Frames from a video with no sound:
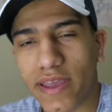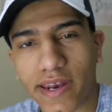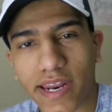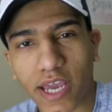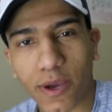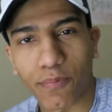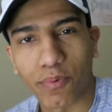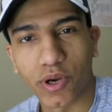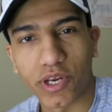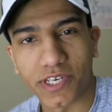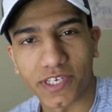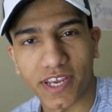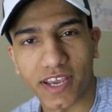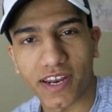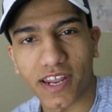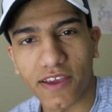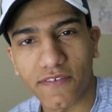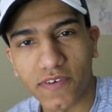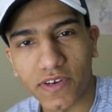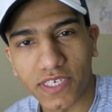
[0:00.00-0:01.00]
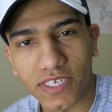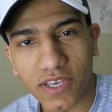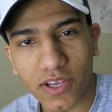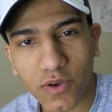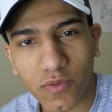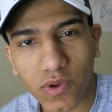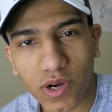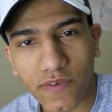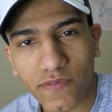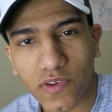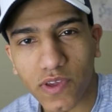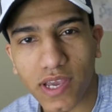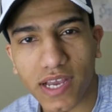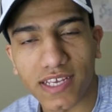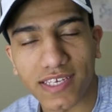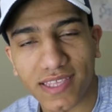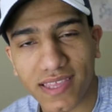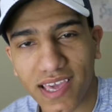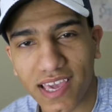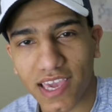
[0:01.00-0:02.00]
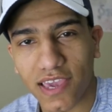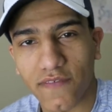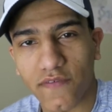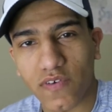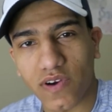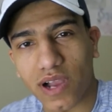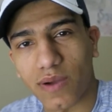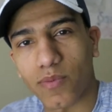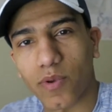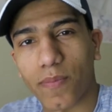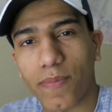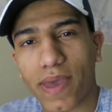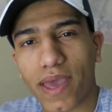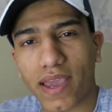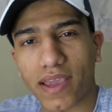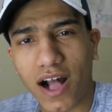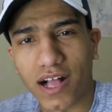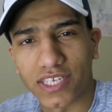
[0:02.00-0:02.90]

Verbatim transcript: and I appreciate every single one of you guys. Thank you for coming back.